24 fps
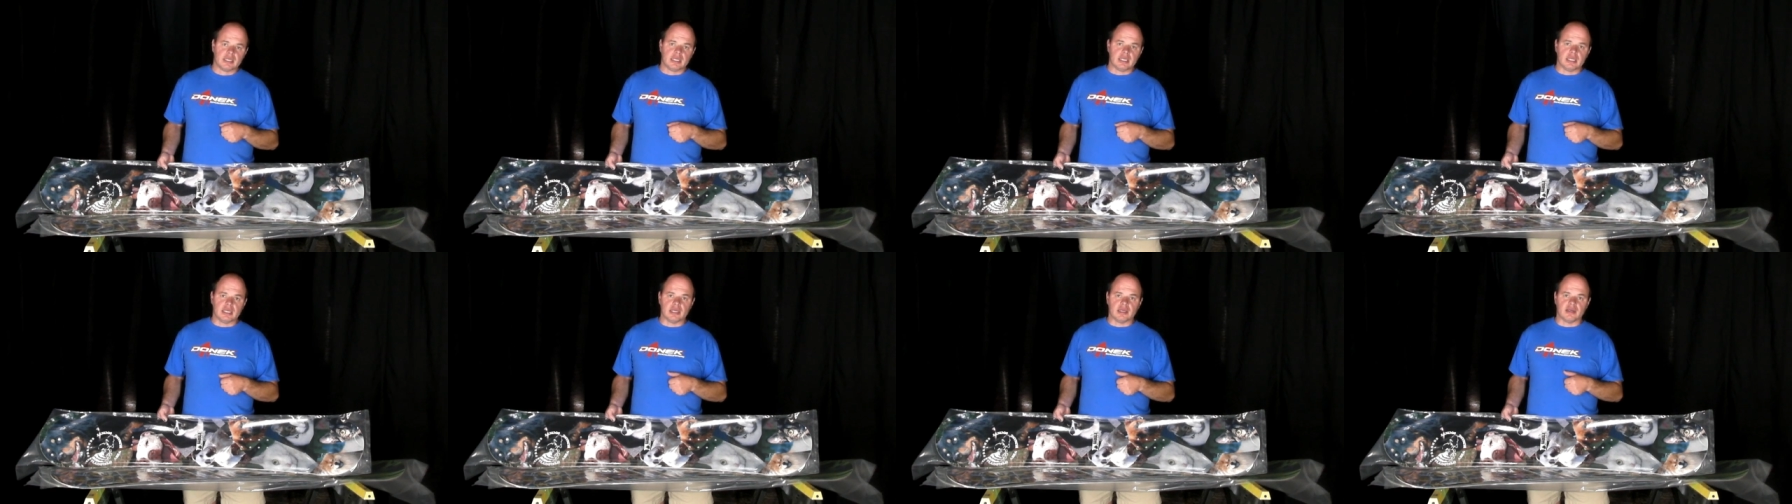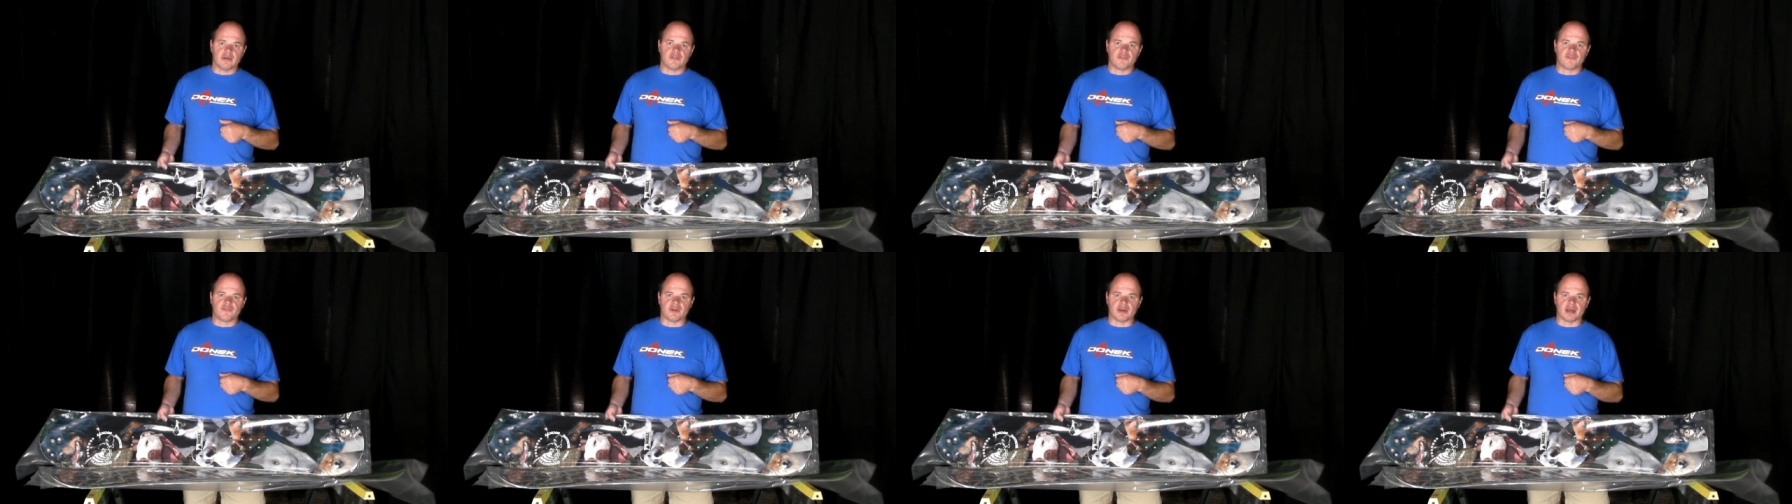
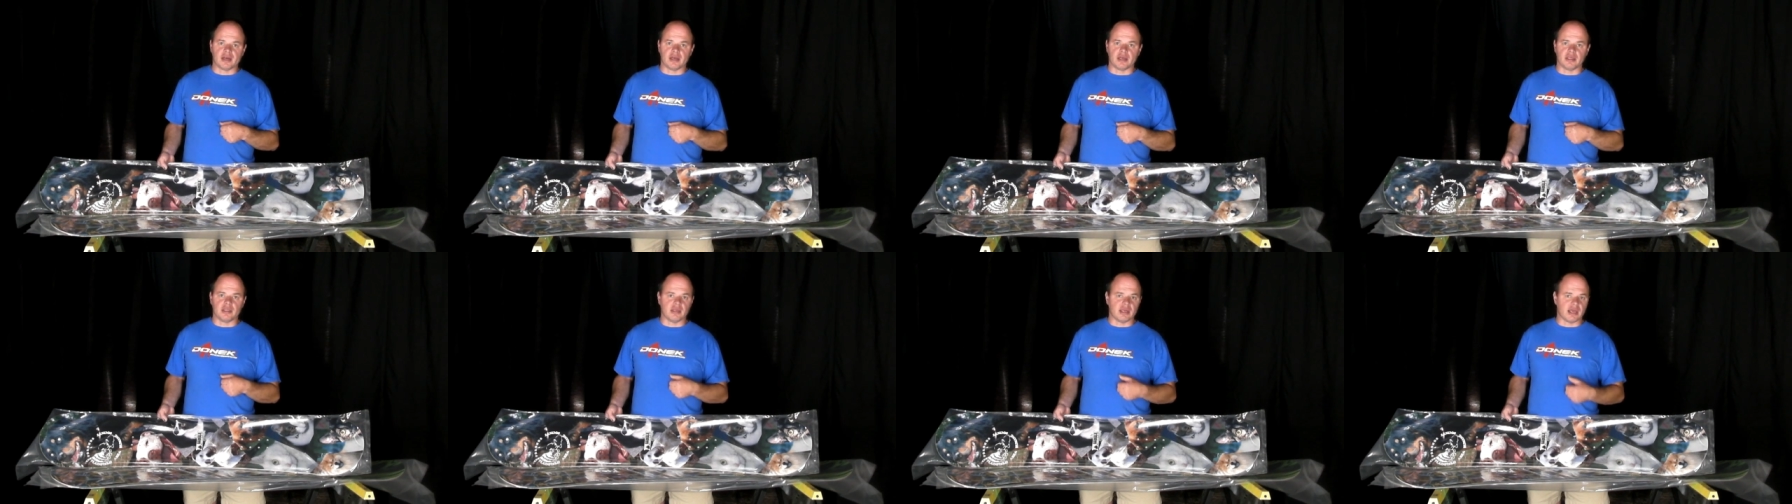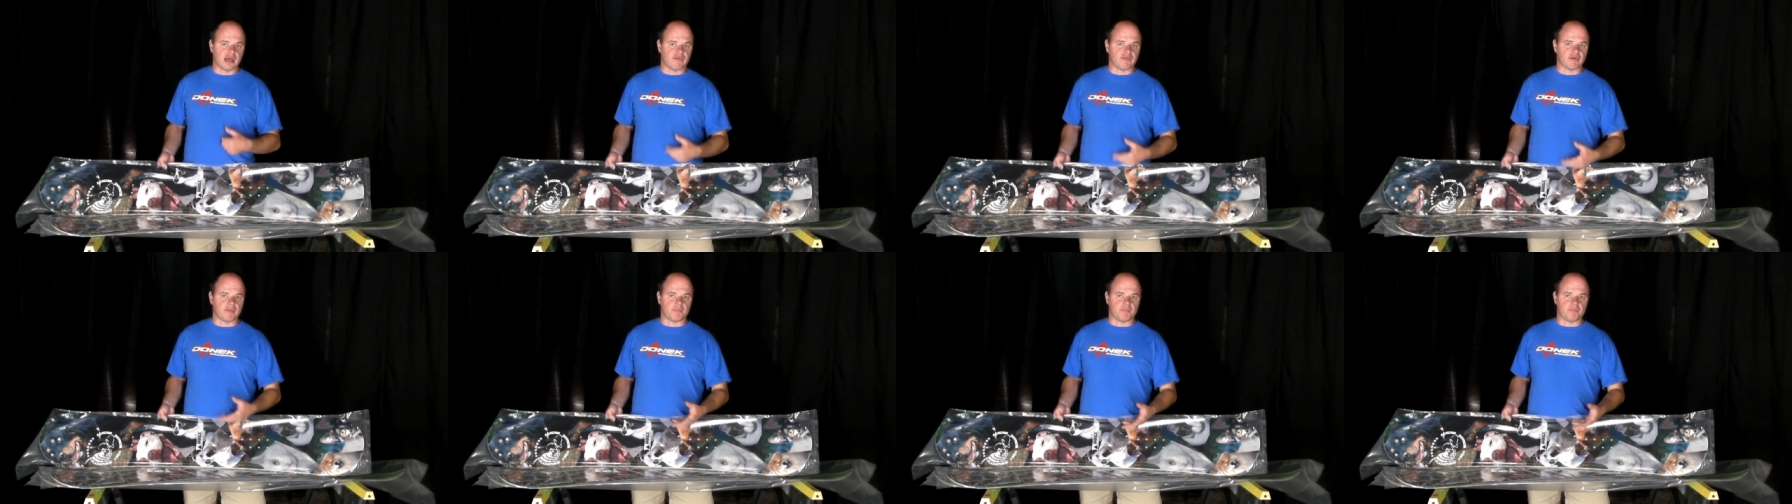If you
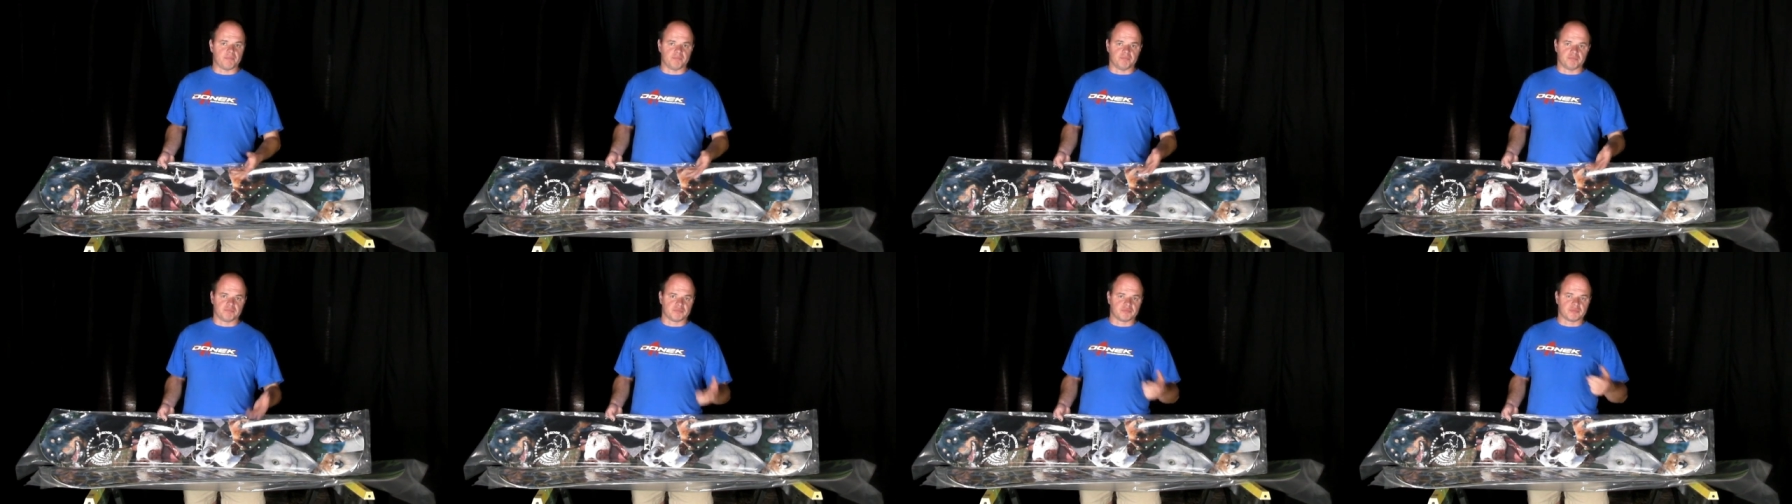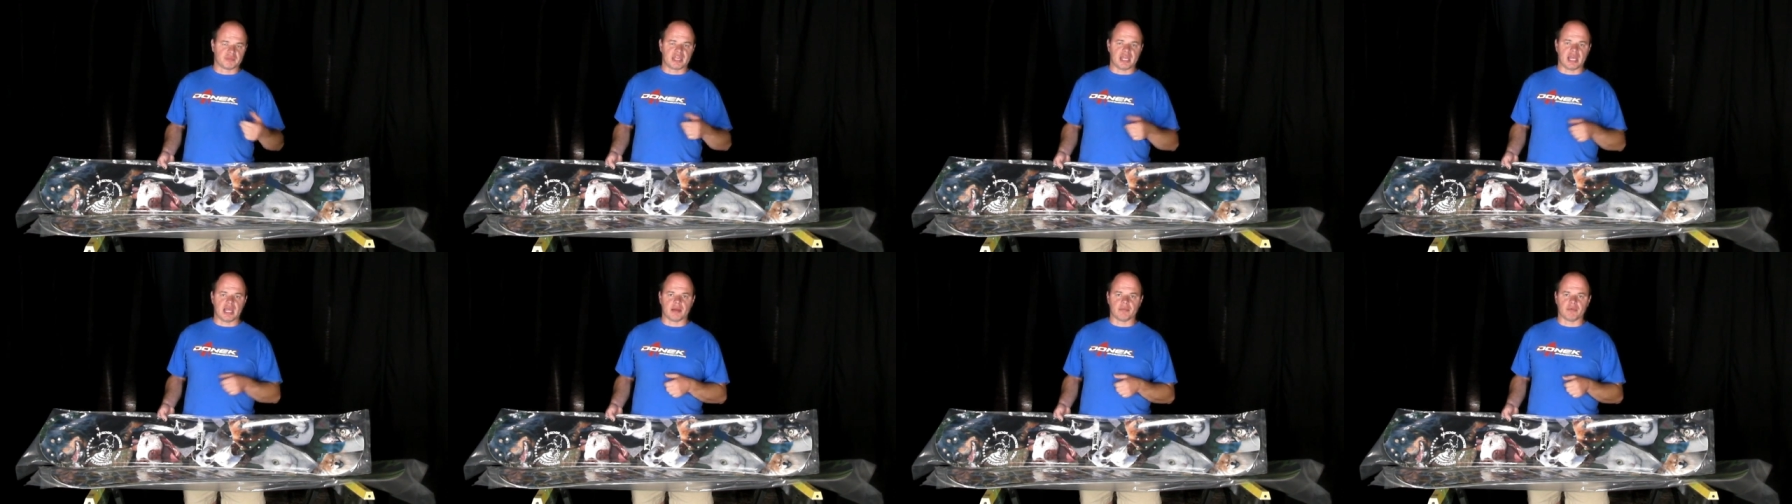have a
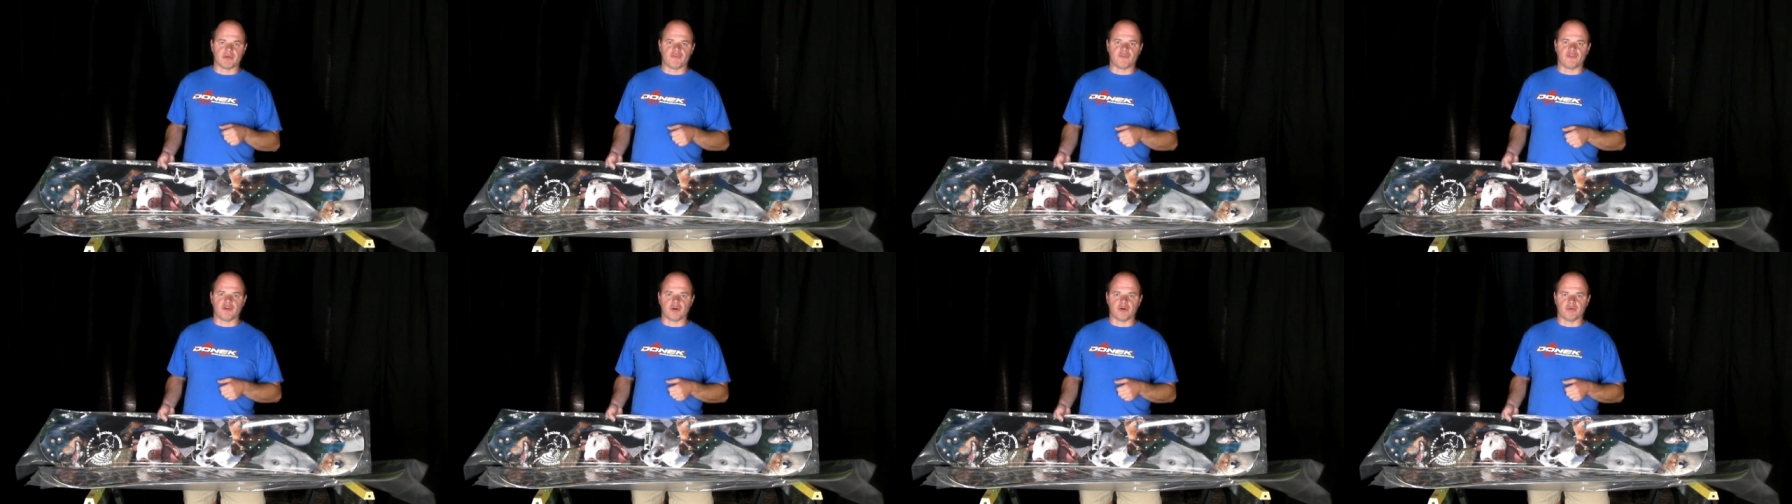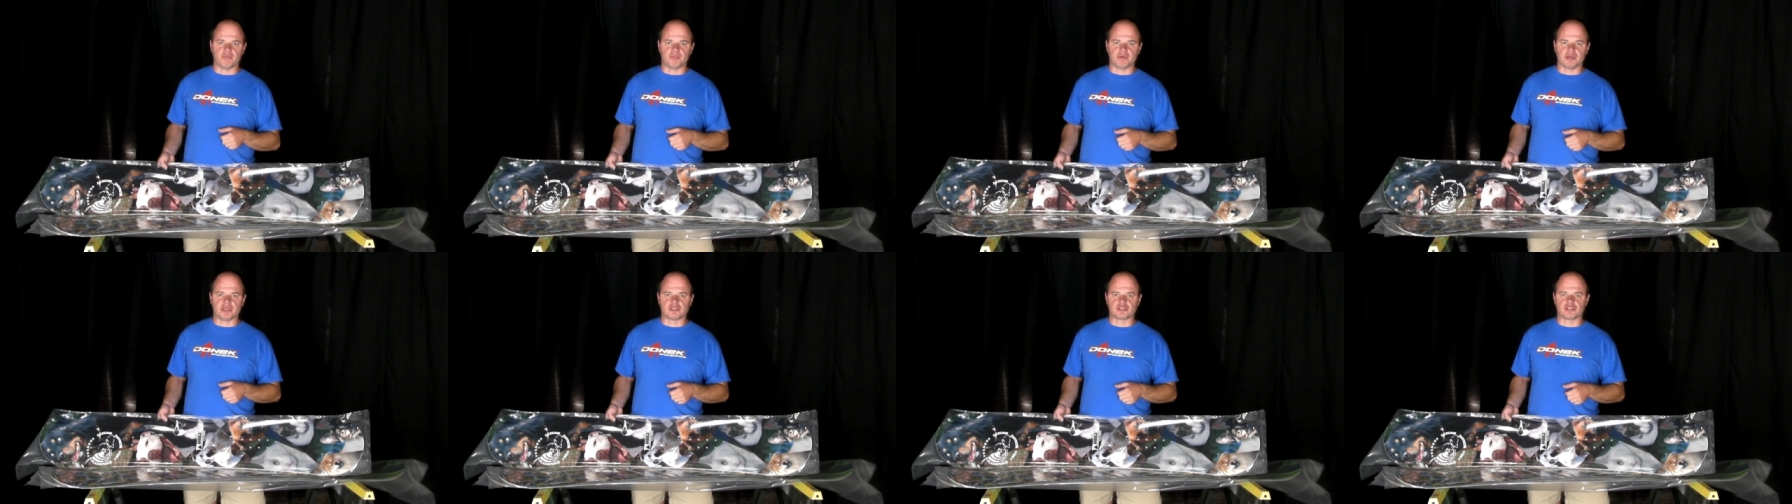camera
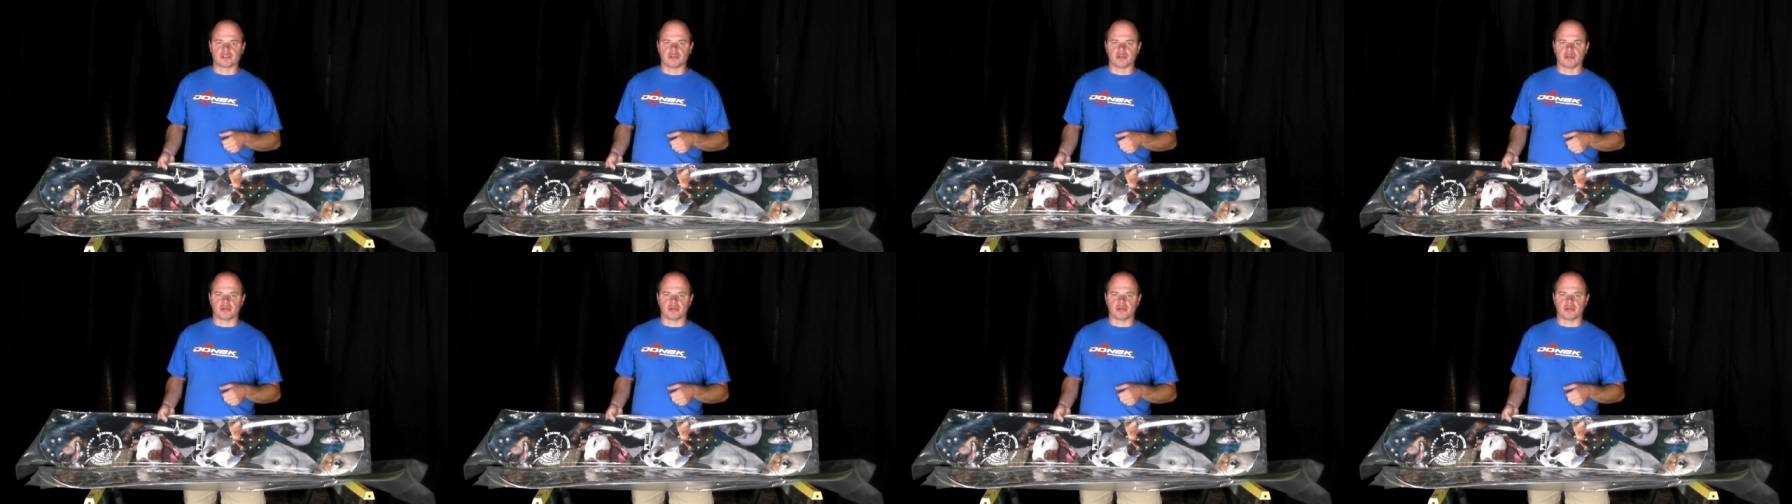phone picture,